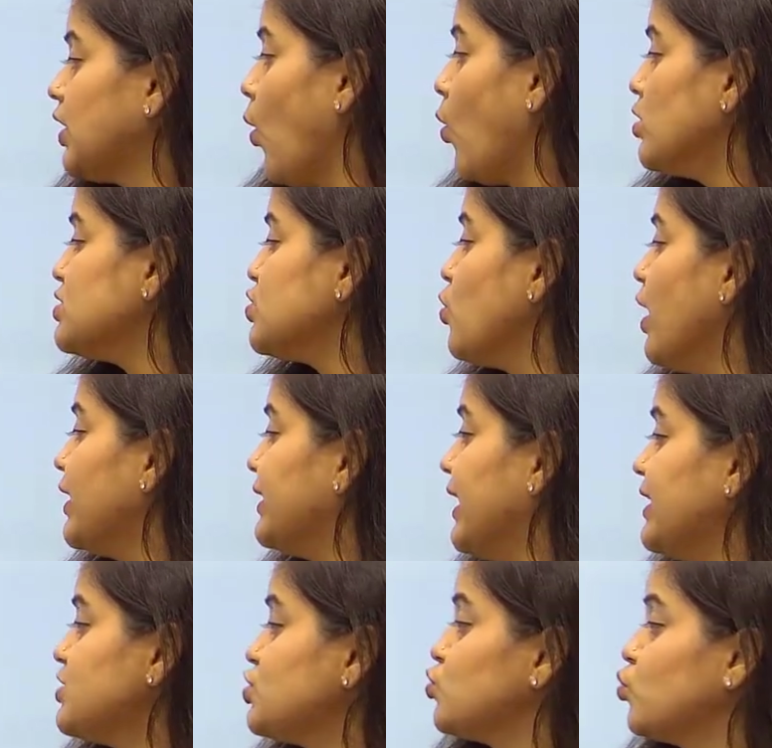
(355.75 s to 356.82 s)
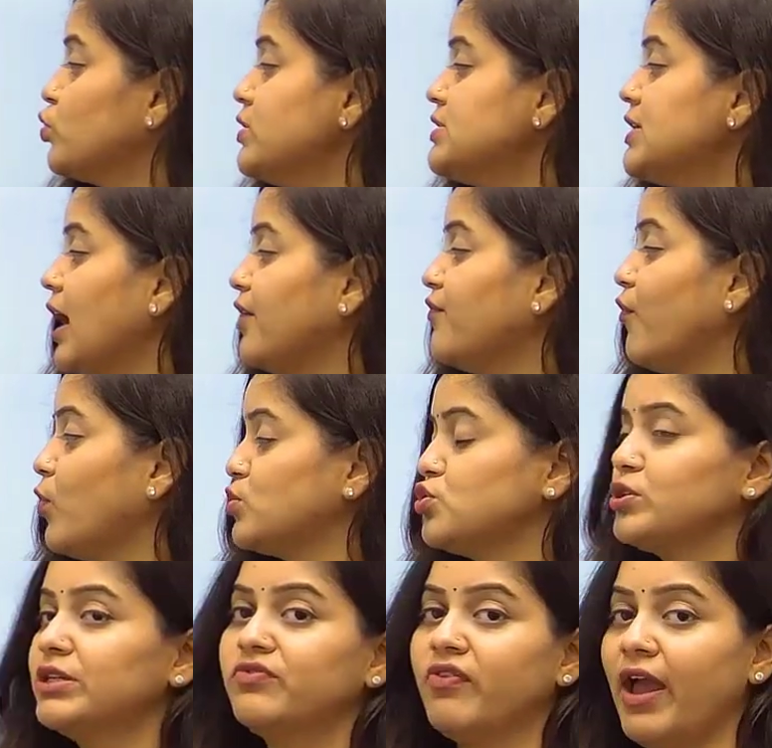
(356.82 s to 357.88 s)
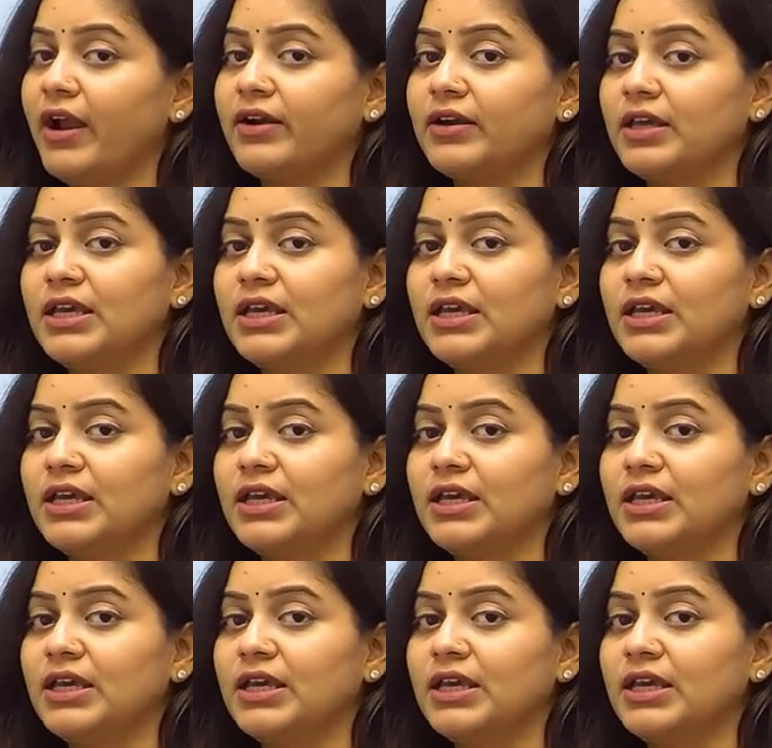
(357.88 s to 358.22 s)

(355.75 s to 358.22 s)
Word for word: also attest to this unfortunate fact